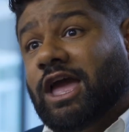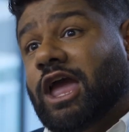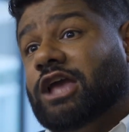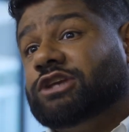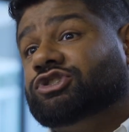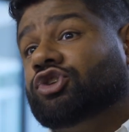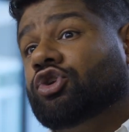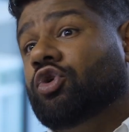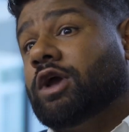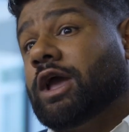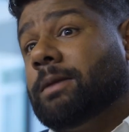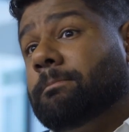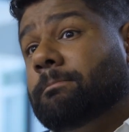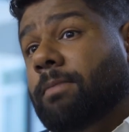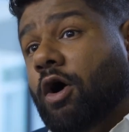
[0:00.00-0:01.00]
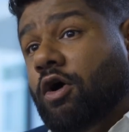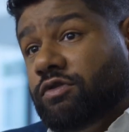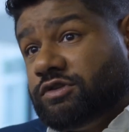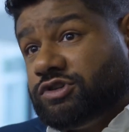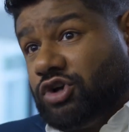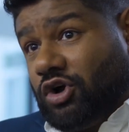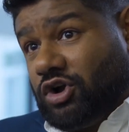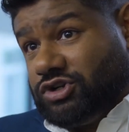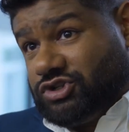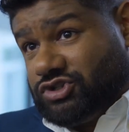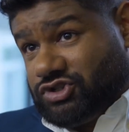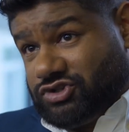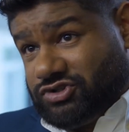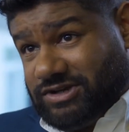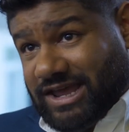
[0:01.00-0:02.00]
is to look at both
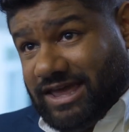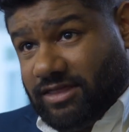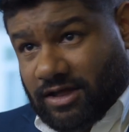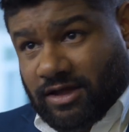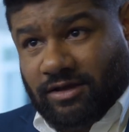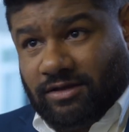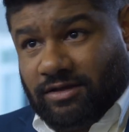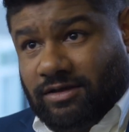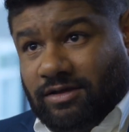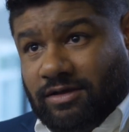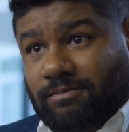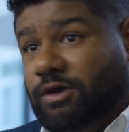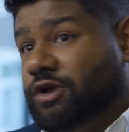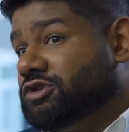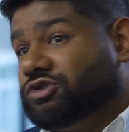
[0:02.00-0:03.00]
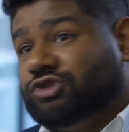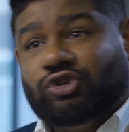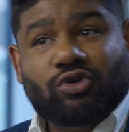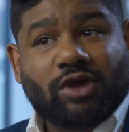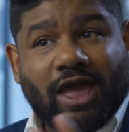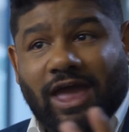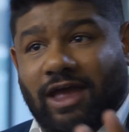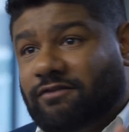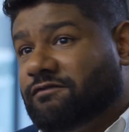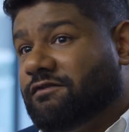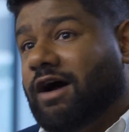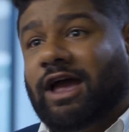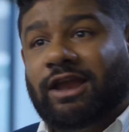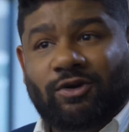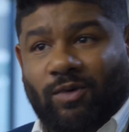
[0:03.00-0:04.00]
charges together, because you can find